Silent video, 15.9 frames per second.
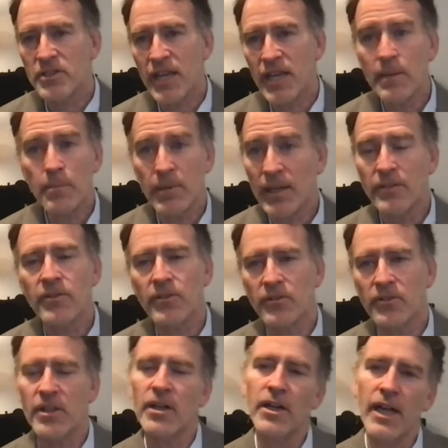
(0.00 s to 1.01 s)

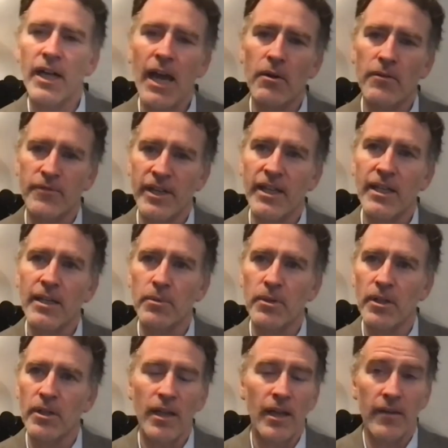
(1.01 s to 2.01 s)
databases that are now
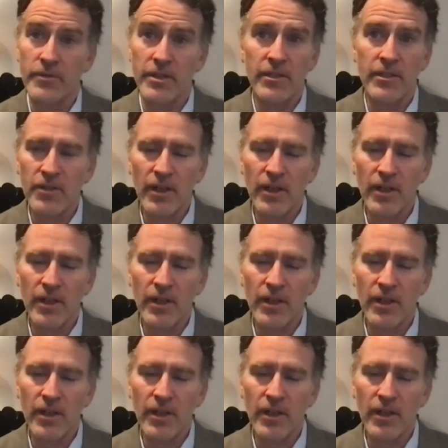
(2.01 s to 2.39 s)
available of these